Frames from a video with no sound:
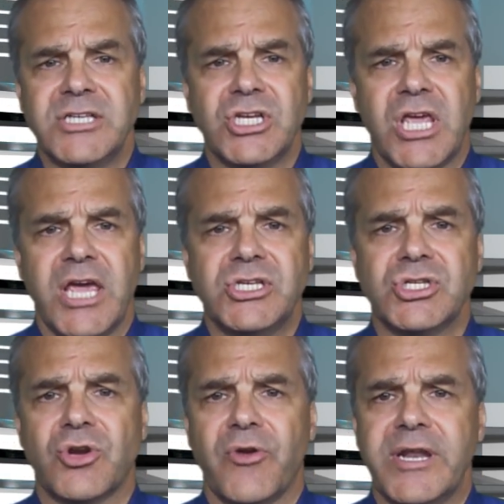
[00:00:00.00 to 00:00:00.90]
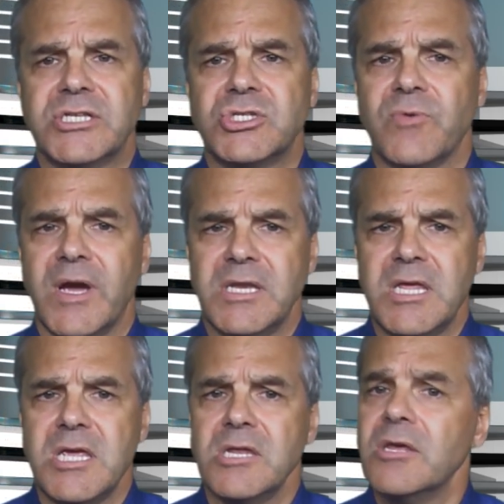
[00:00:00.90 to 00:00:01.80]
education credits do I
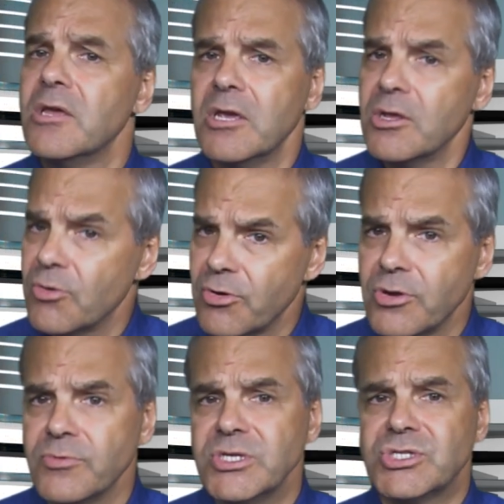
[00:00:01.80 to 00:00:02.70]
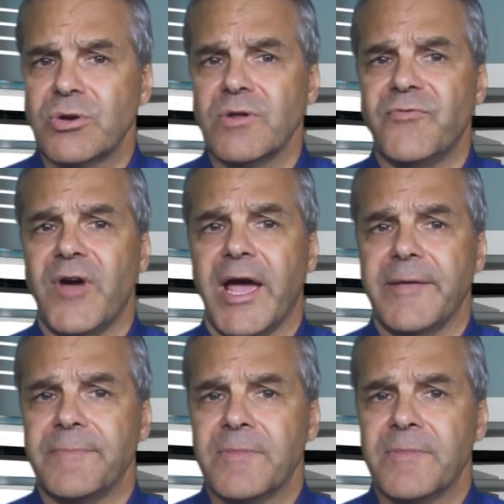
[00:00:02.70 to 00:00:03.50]
need in order to recertify?